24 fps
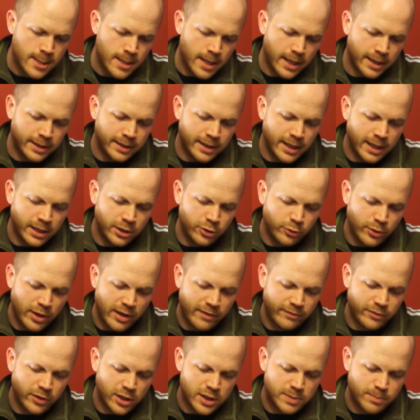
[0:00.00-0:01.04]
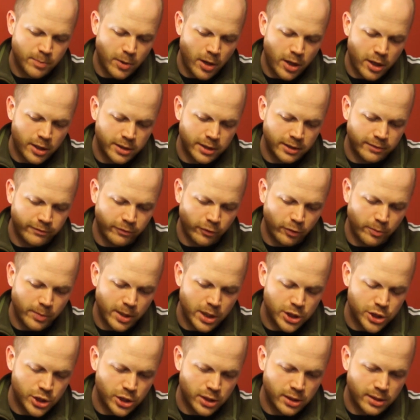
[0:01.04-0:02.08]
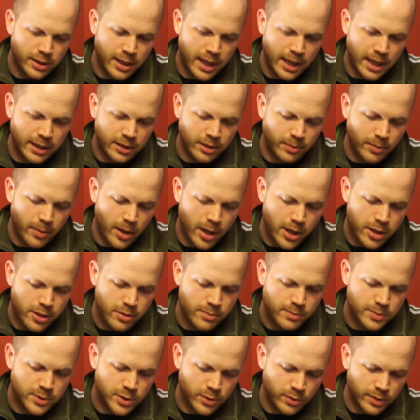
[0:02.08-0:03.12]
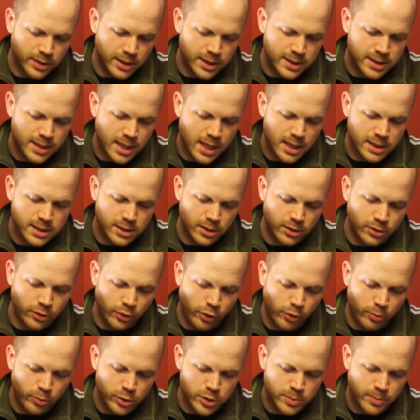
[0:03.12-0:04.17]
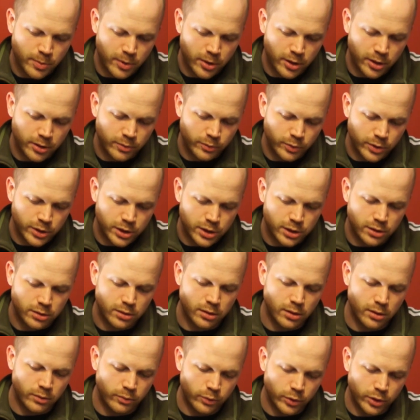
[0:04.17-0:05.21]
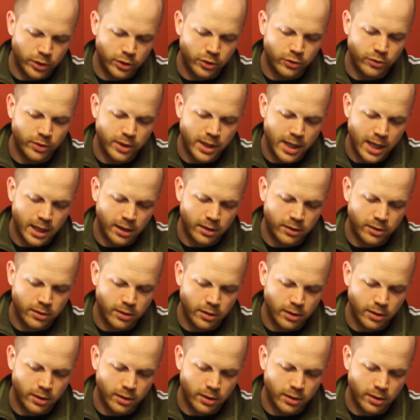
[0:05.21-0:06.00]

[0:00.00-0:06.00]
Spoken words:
and then you have the spawn information at the bottom. So in this case, a normal spawn would create